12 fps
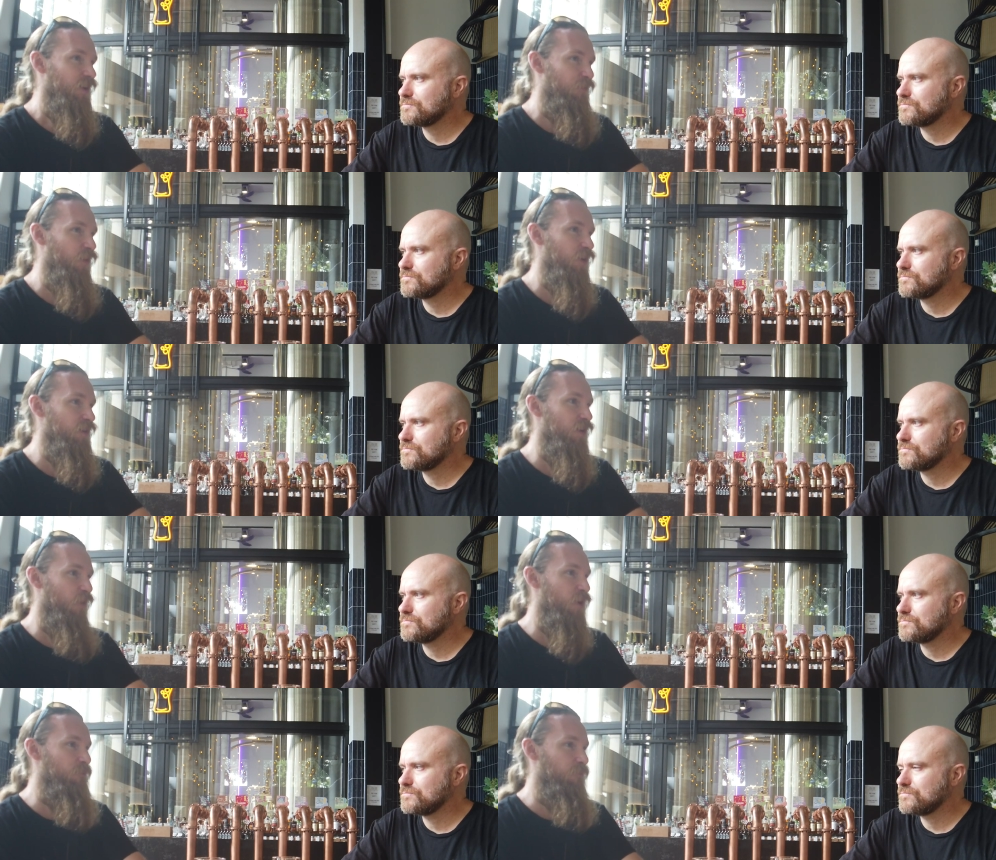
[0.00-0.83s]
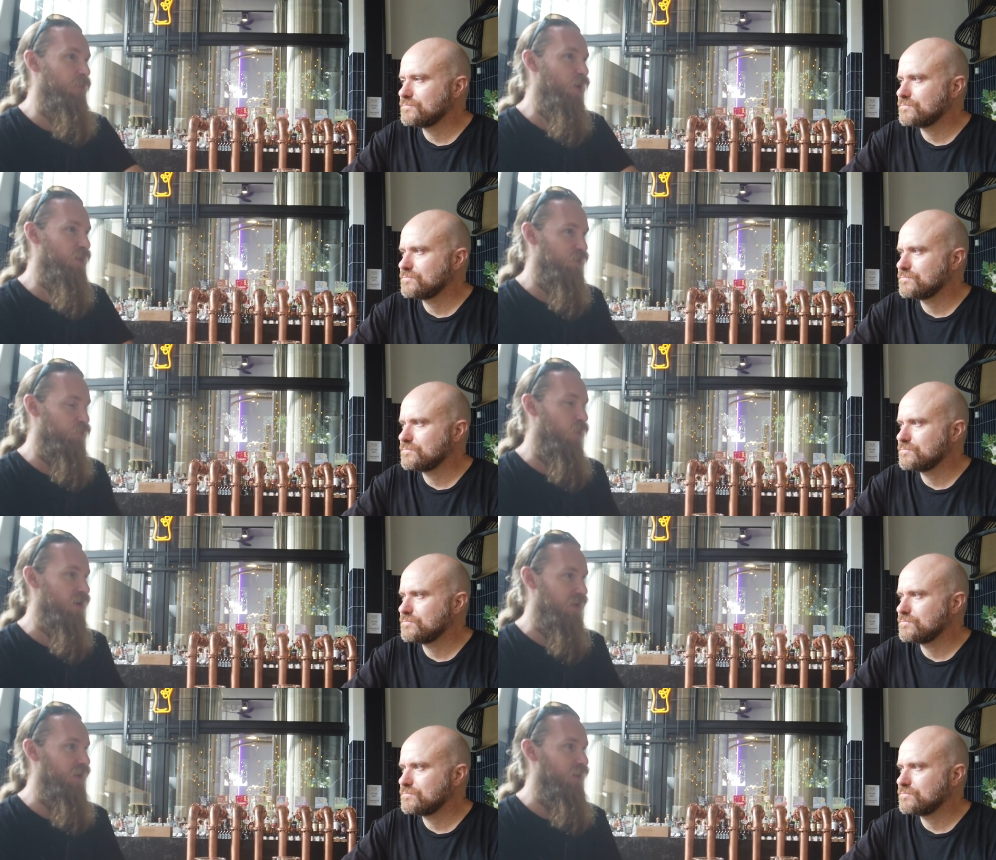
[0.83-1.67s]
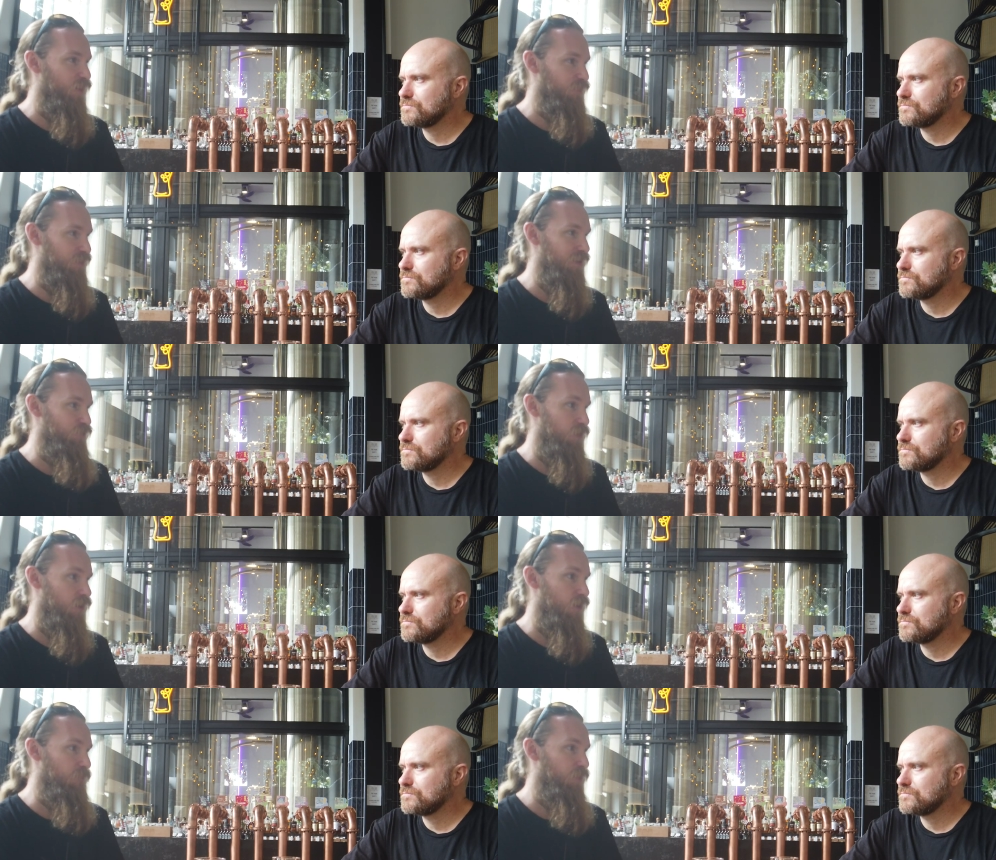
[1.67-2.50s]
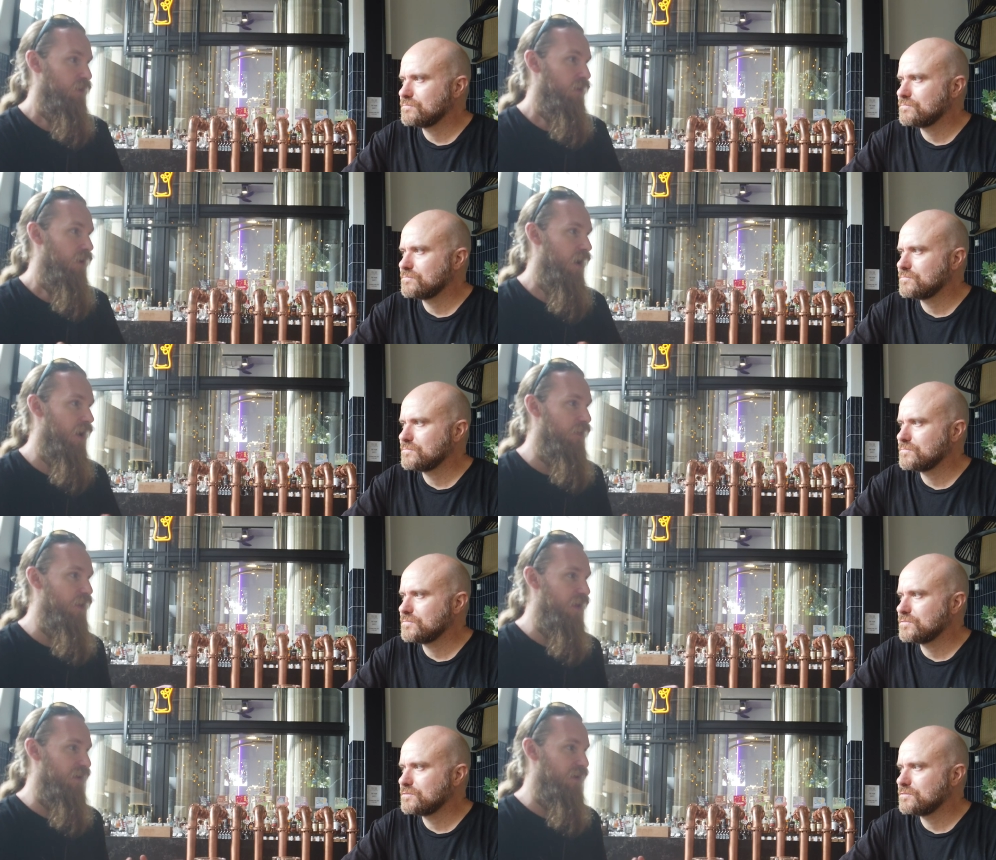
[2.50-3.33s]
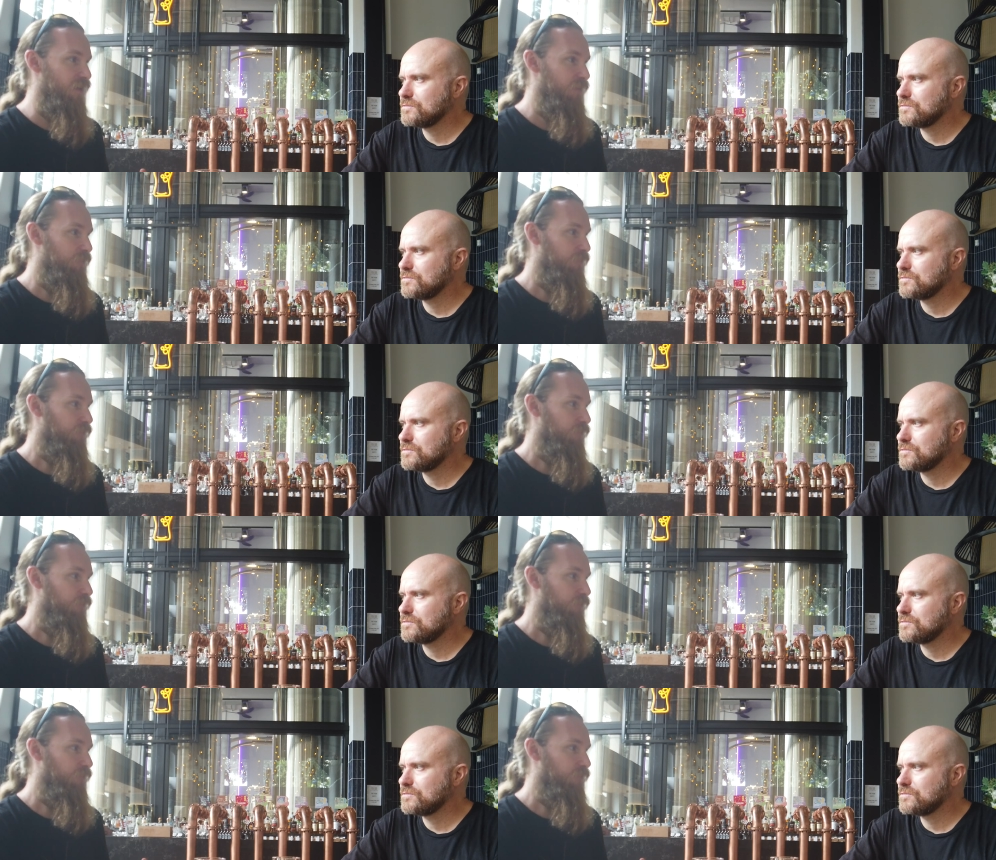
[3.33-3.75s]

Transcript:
Speaker 1: If I if I buy this one kilo of TetraHop and then